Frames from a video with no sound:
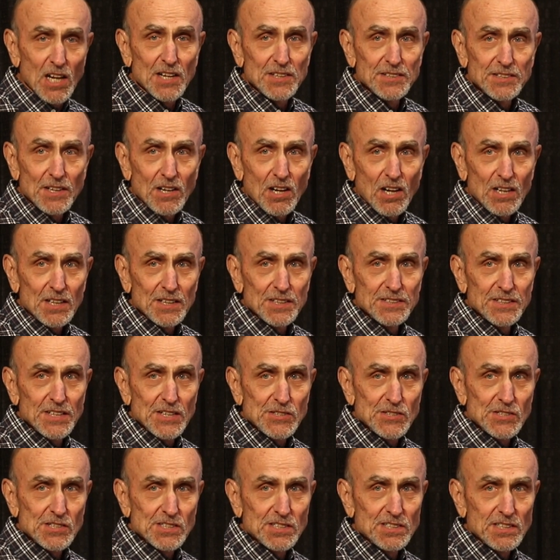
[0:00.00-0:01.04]
on all
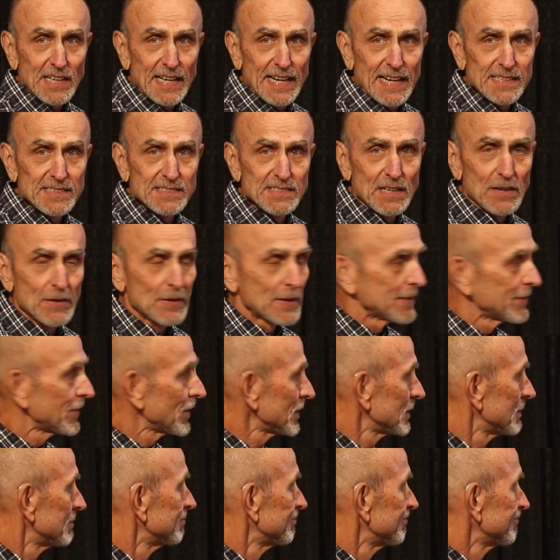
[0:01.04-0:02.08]
indigenous lands,
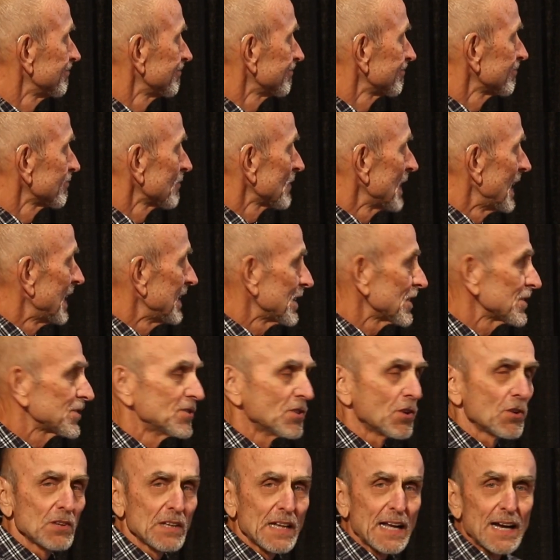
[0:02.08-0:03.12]
however, and there's
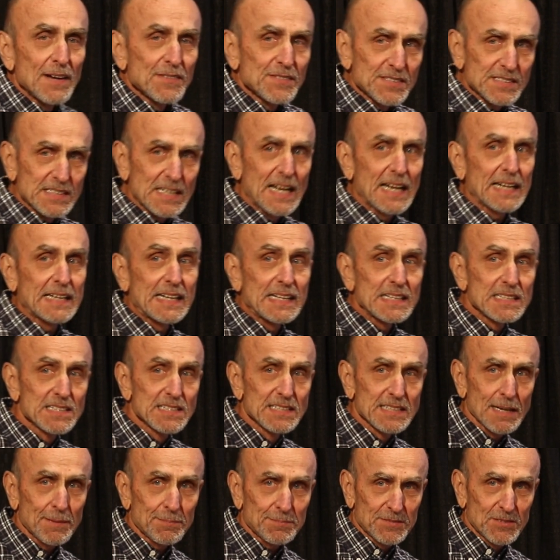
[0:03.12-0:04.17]
no livestock
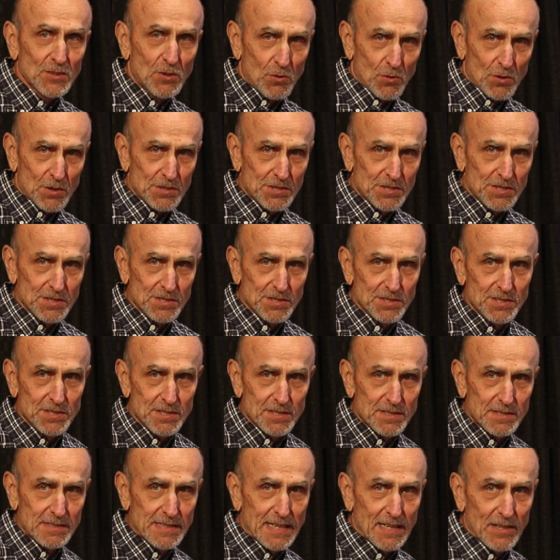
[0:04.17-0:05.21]
except the horses
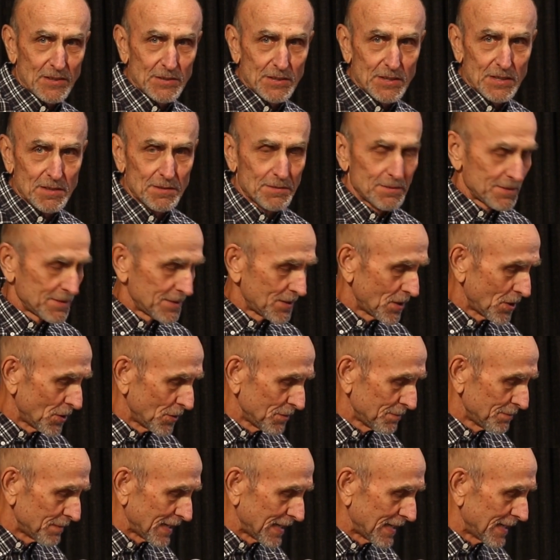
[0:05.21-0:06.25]
now here
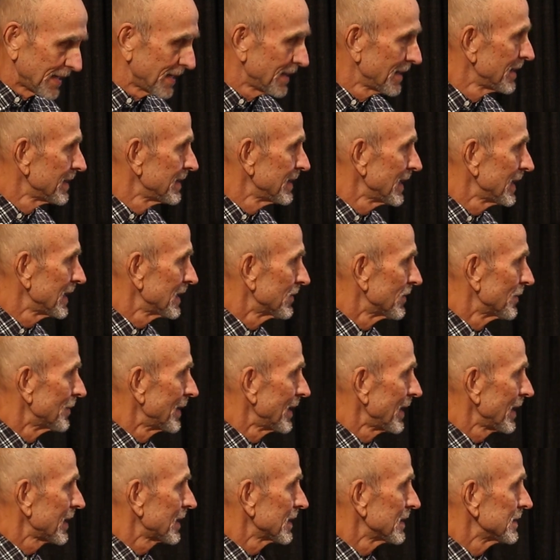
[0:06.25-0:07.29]
owned by Native
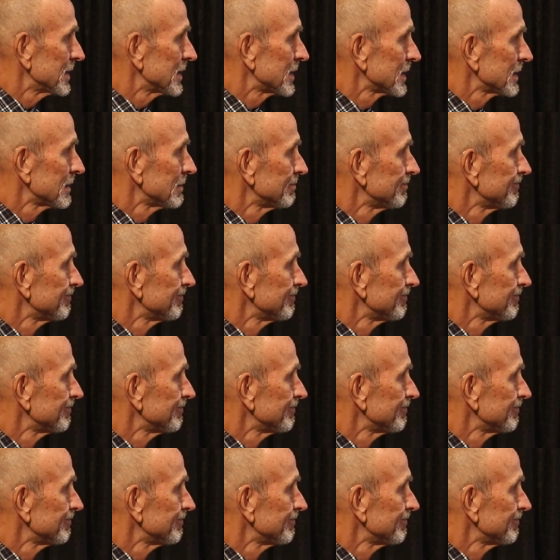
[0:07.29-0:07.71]
Americans.